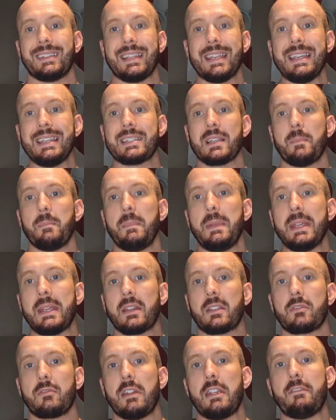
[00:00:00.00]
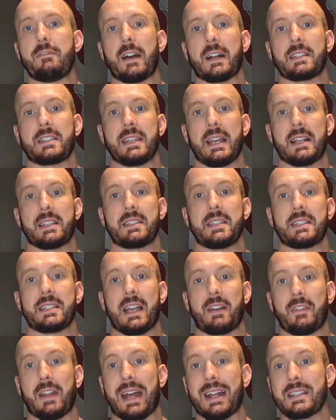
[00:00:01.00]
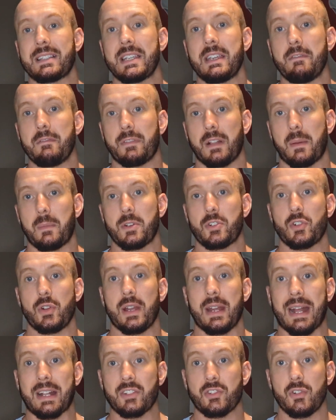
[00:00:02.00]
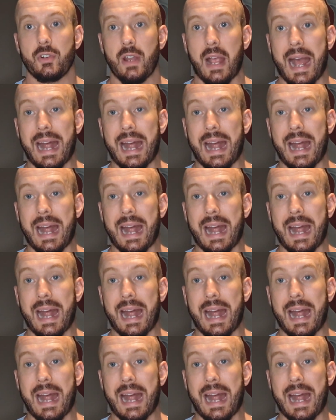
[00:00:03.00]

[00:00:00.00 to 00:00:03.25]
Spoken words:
These omega-3 fatty acids have an anti-inflammatory and